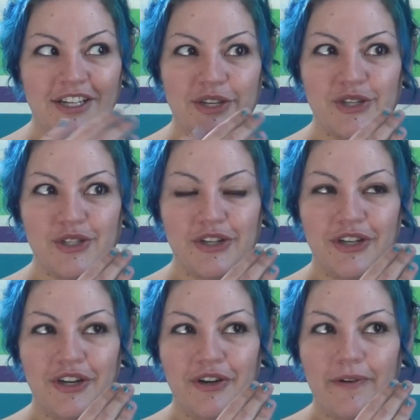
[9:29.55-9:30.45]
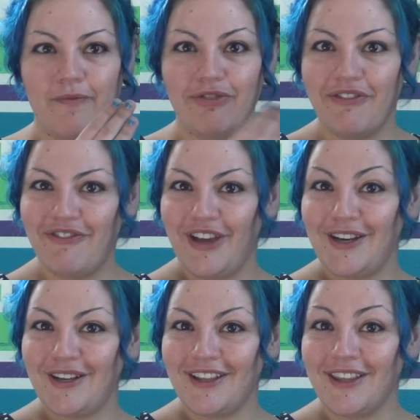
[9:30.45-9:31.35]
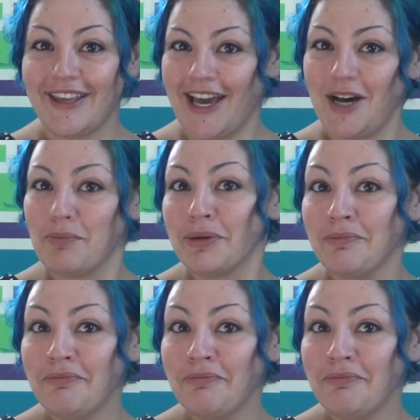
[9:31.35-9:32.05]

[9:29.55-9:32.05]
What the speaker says: I just fit in the gap.